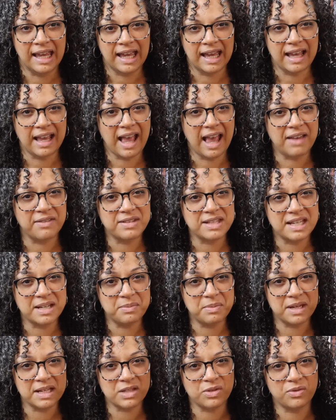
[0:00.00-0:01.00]
I have
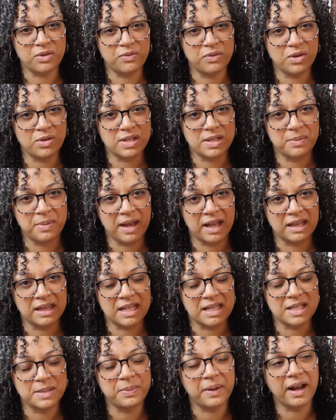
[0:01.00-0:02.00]
seen mixed reviews about
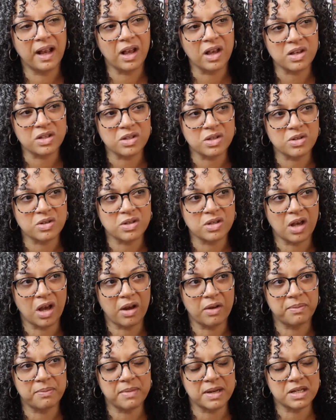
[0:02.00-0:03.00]
this, but I also
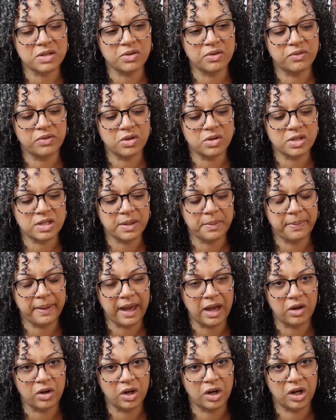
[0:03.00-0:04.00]
saw mixed reviews
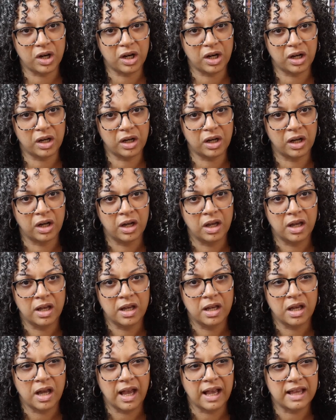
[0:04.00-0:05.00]
about her,
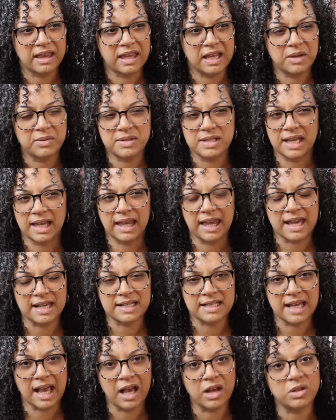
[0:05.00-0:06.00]
I think it was The
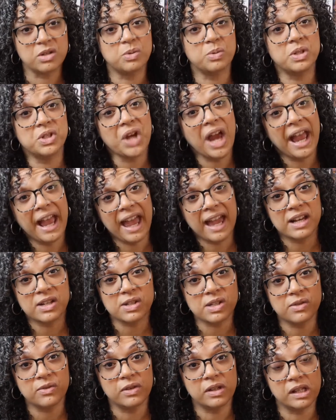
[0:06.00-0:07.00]
Guest House, which I
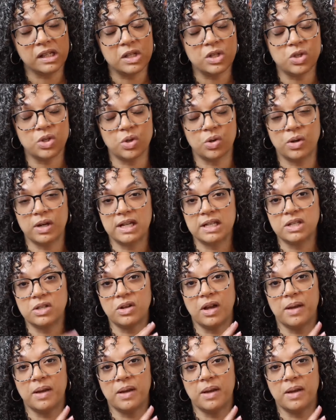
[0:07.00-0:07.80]
actually really enjoyed. So